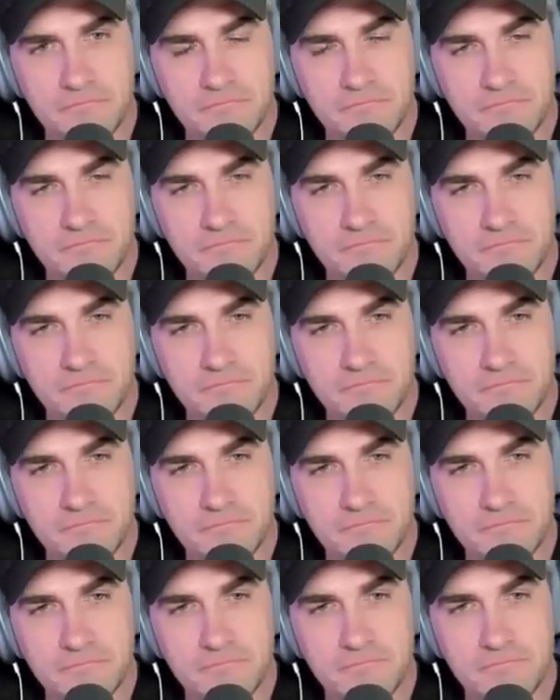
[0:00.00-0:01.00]

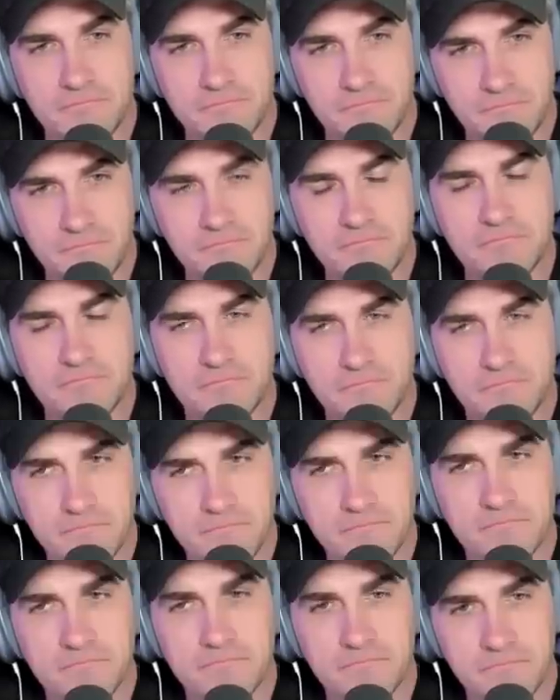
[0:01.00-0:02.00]

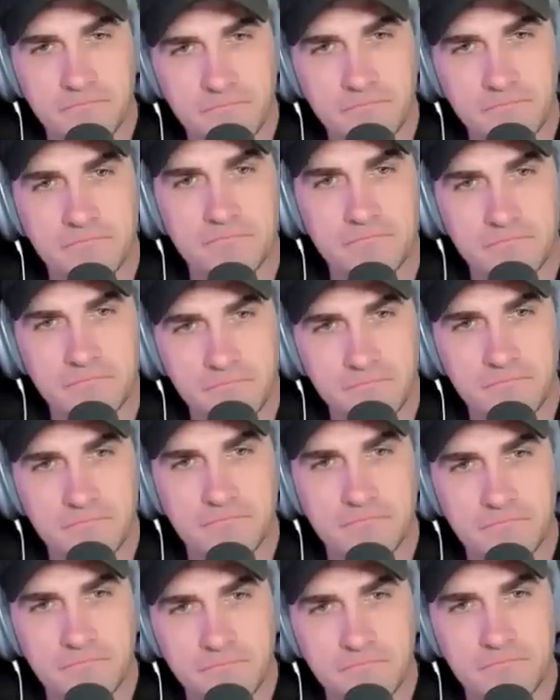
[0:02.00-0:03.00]

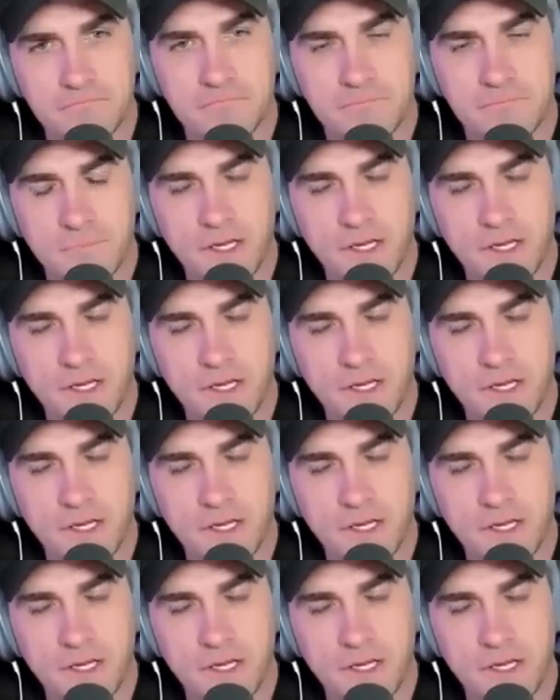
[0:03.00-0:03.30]
The person shown says nothing.